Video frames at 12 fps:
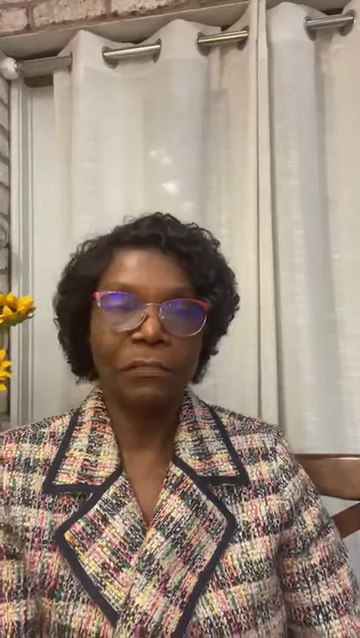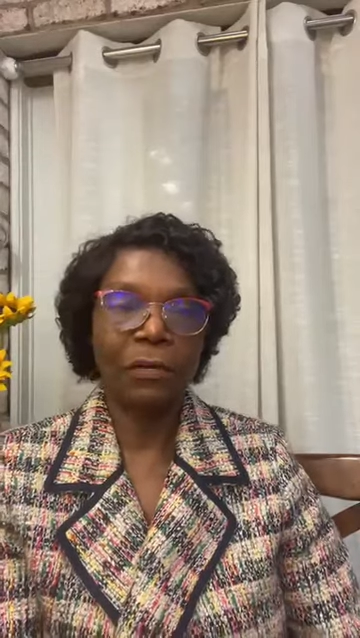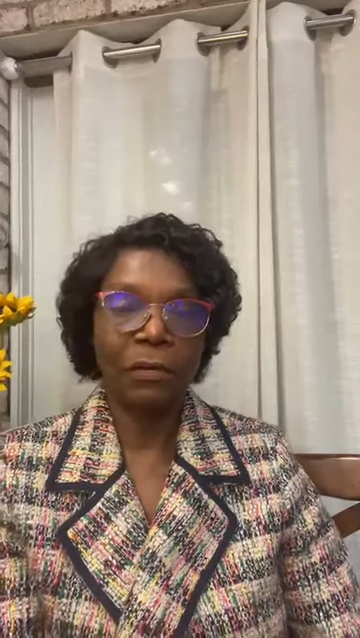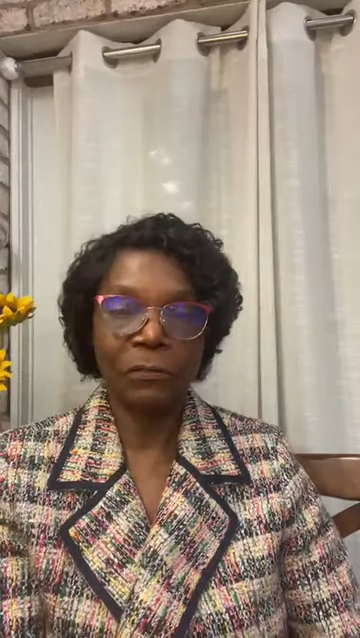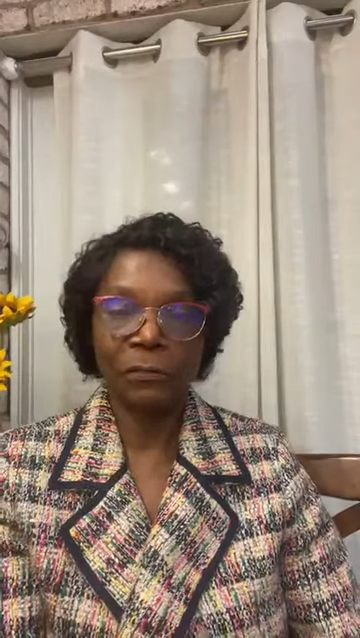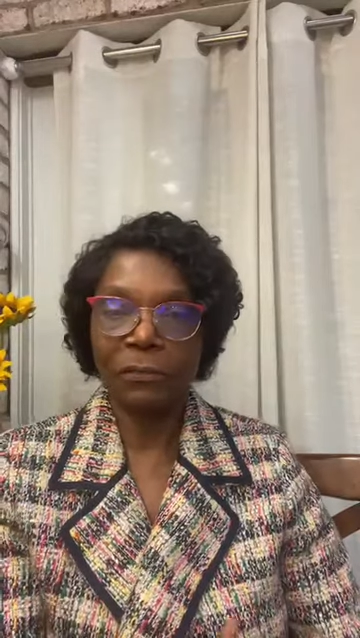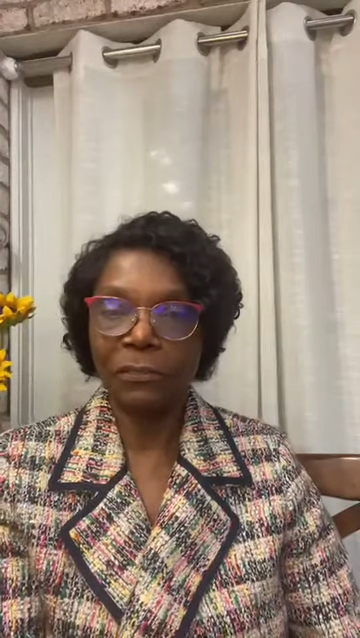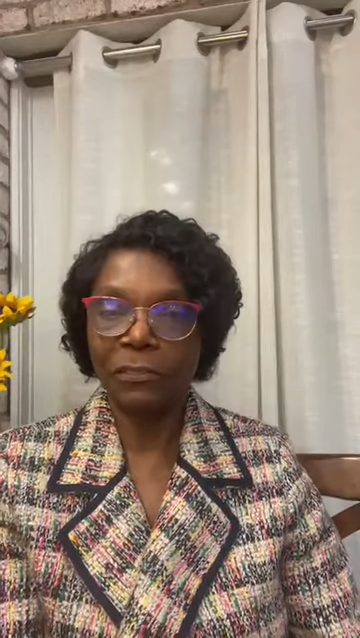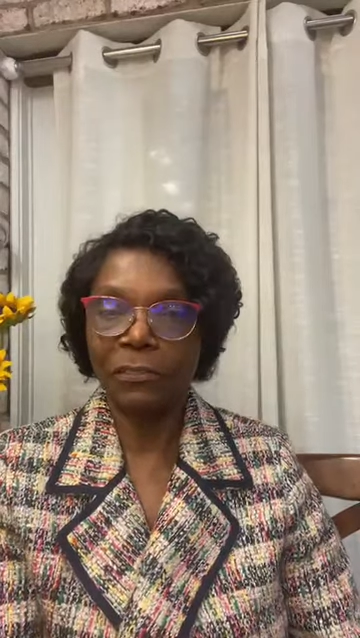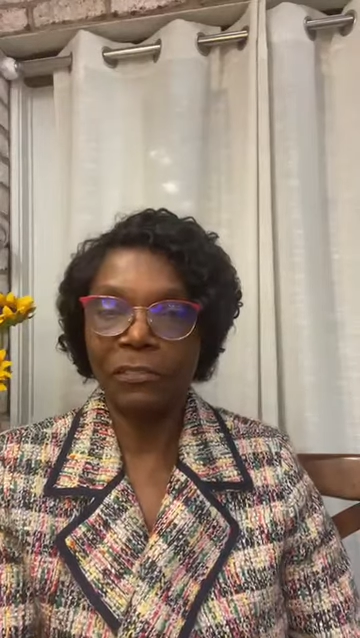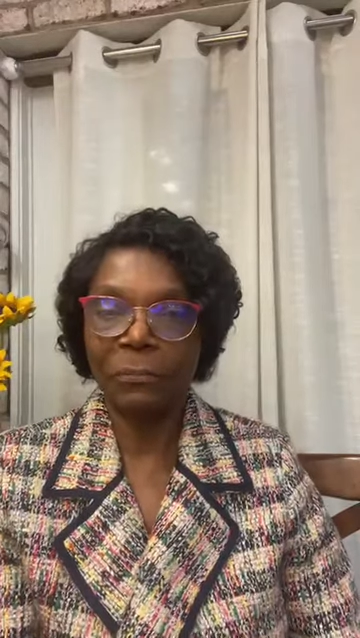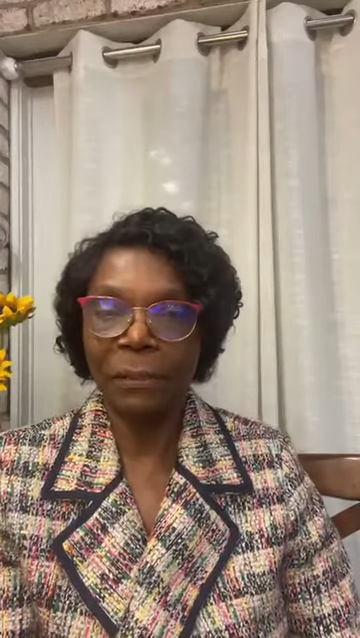talk to the
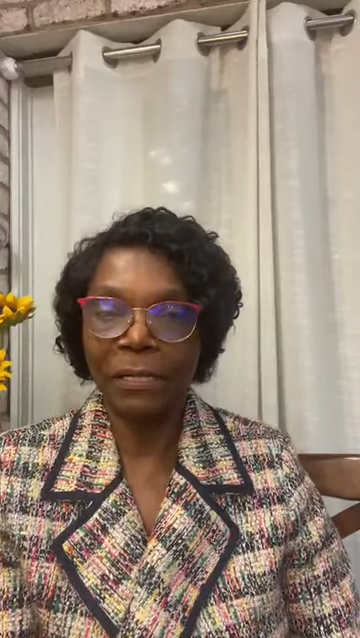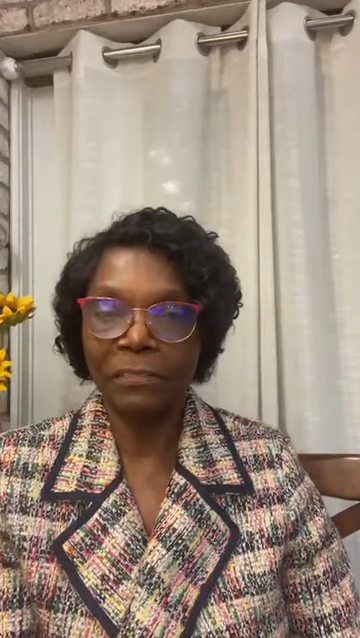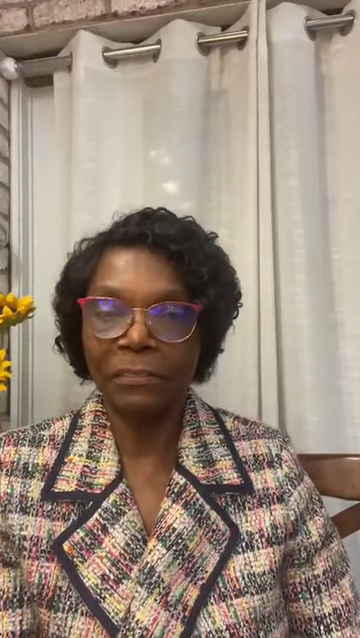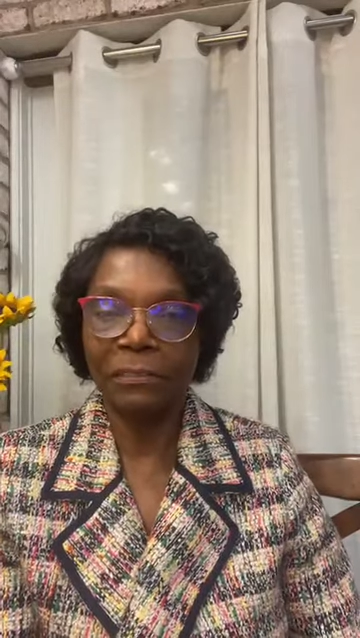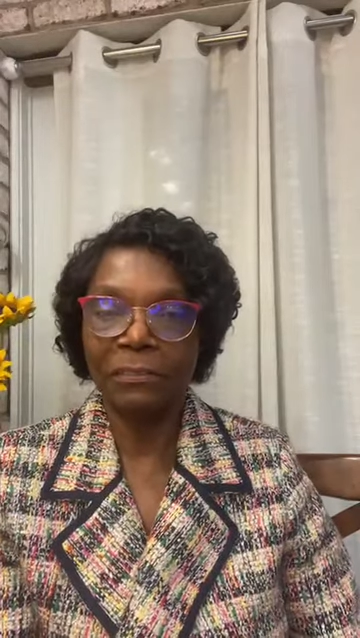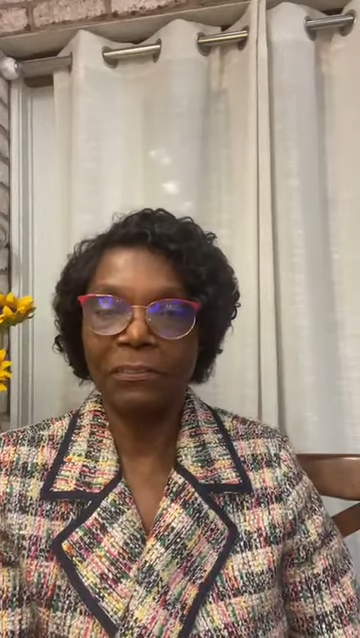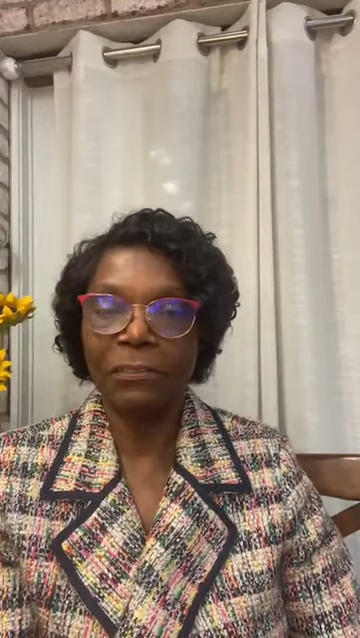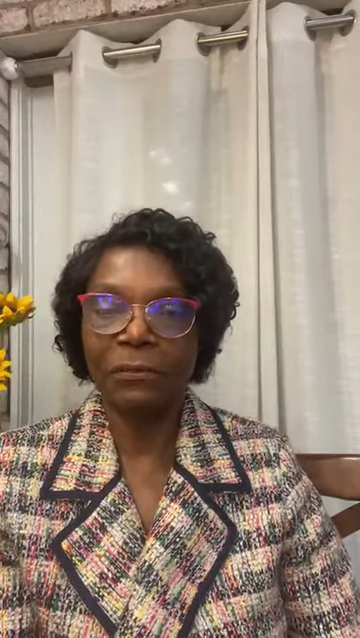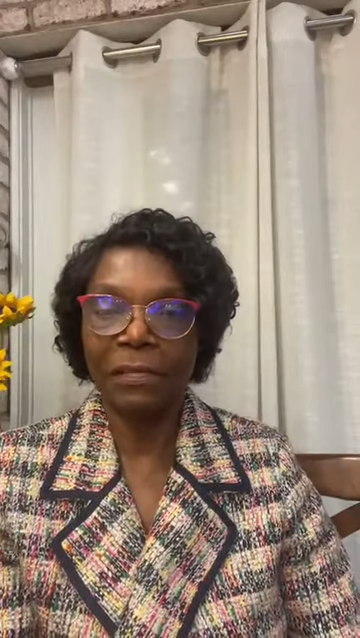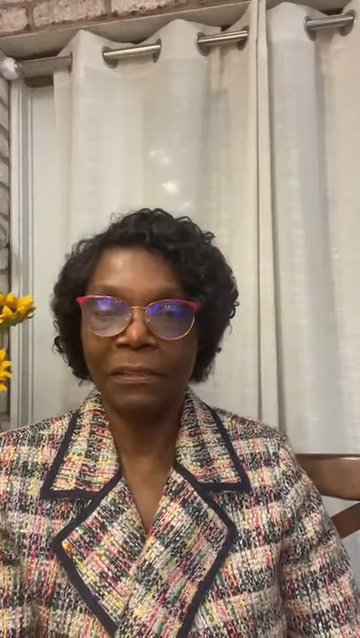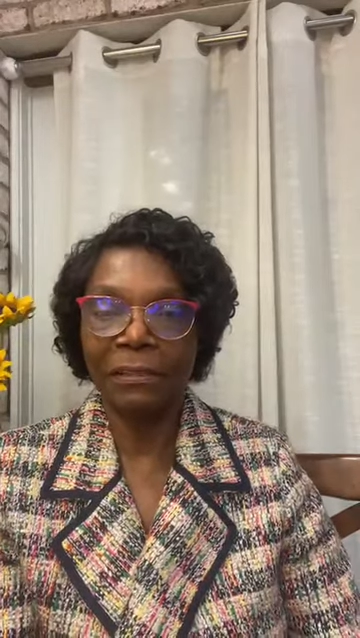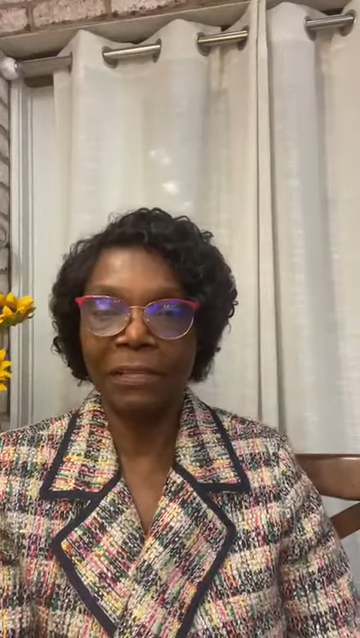nurse specialist so
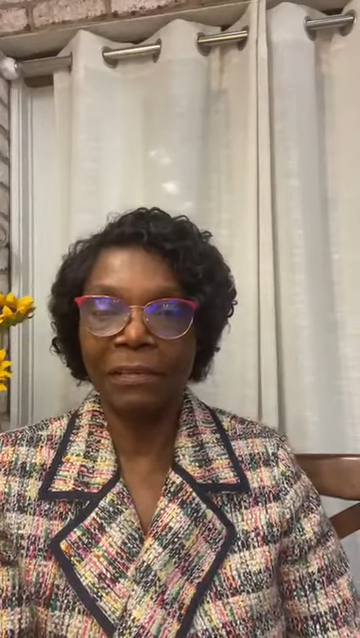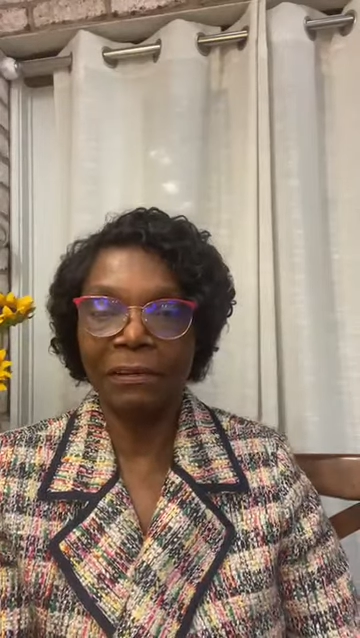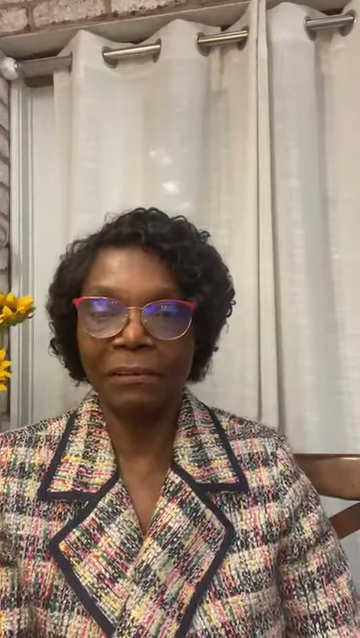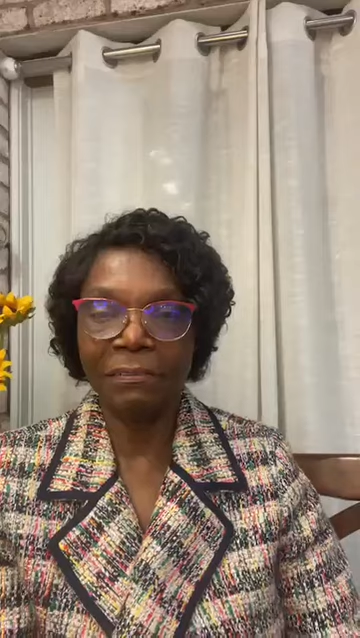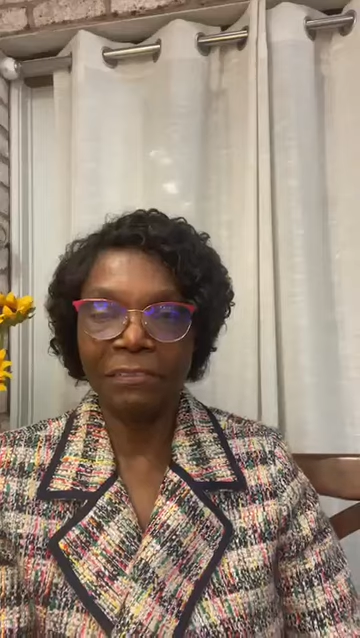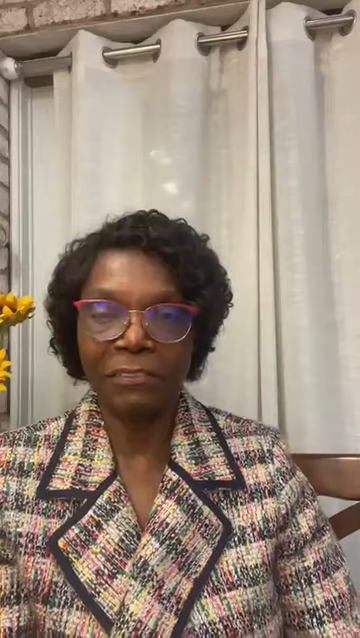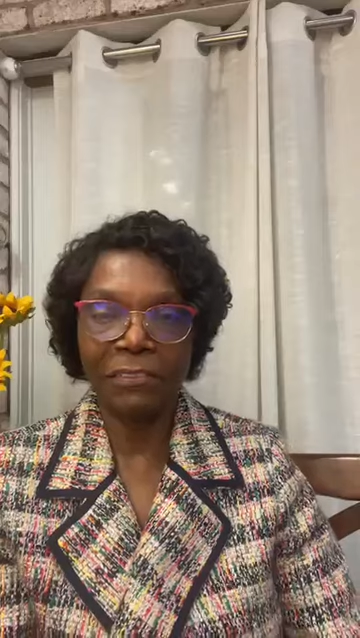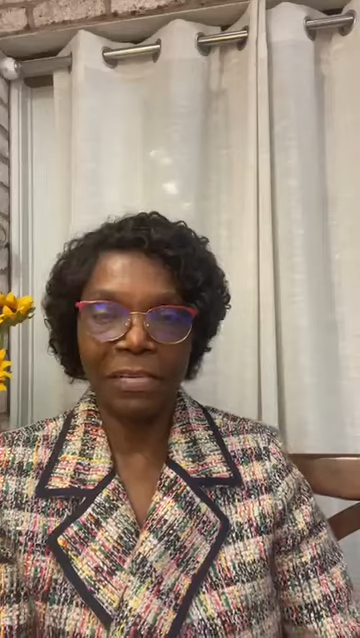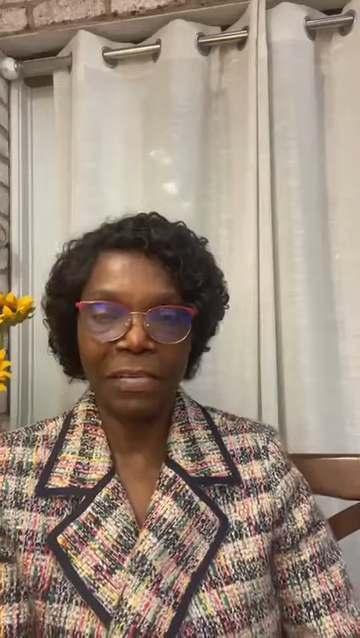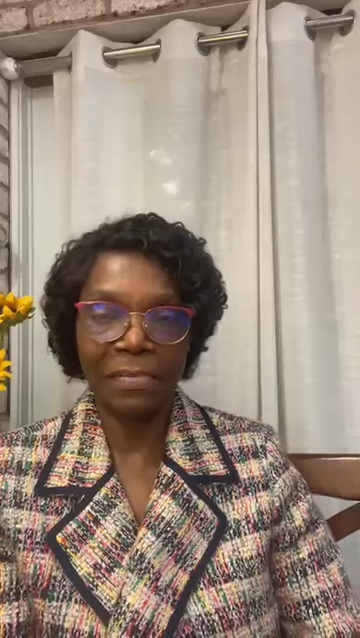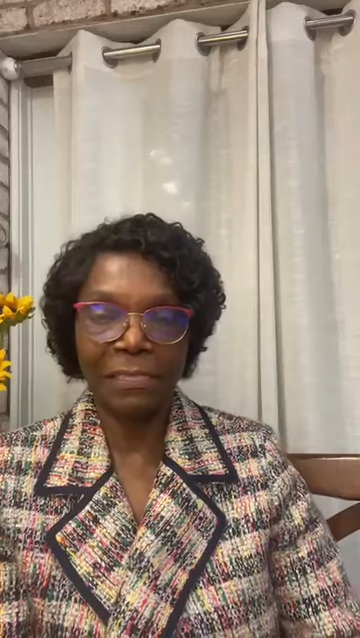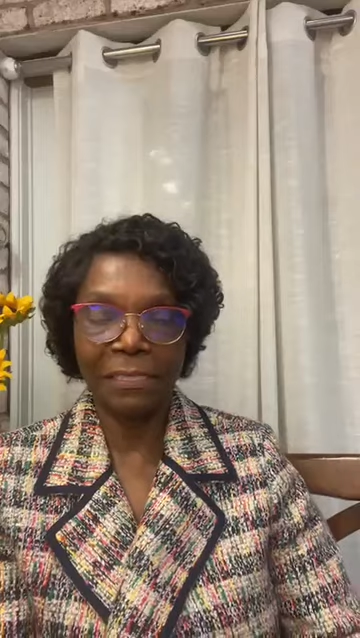that they're
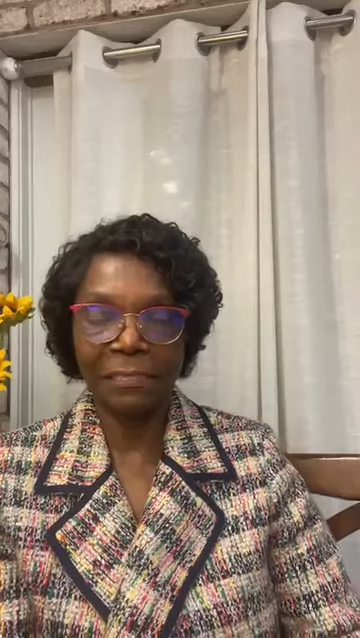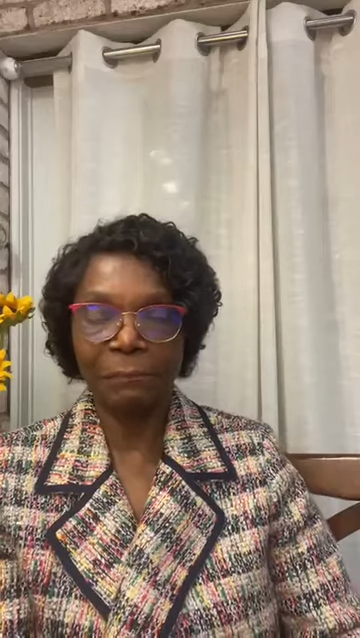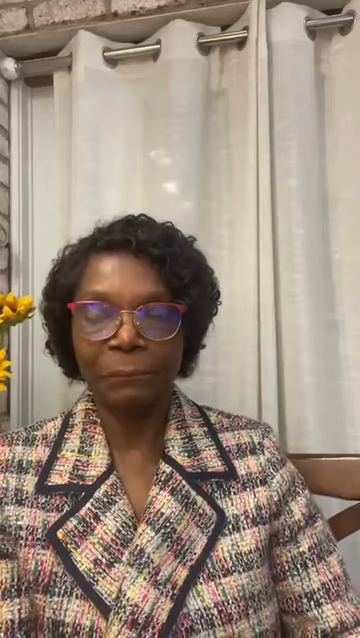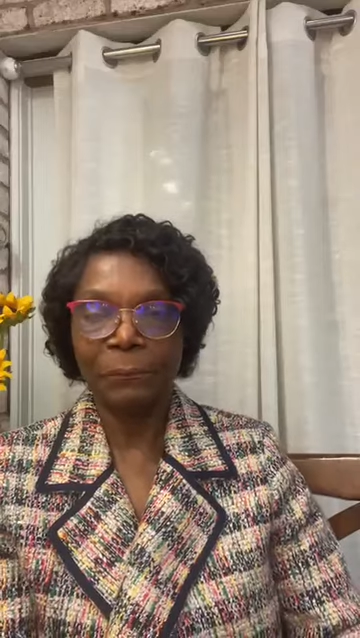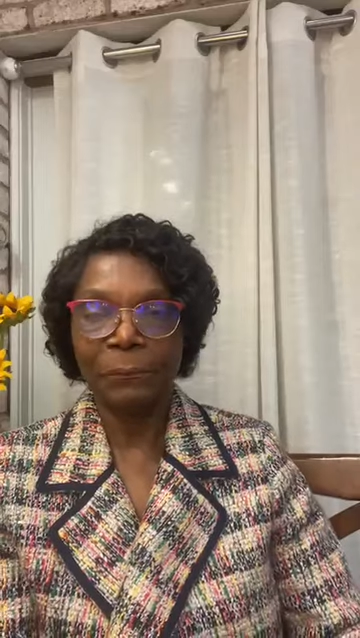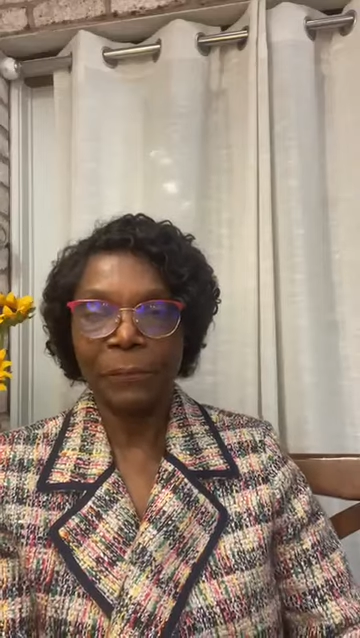understanding,